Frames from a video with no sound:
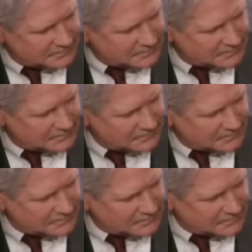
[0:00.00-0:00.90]

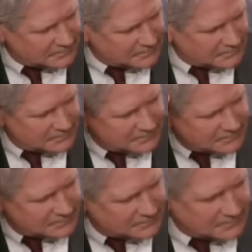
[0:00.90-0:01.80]

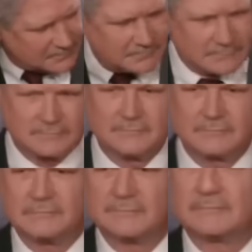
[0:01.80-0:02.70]

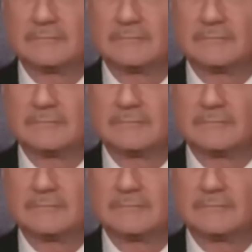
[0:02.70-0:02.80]
(silent)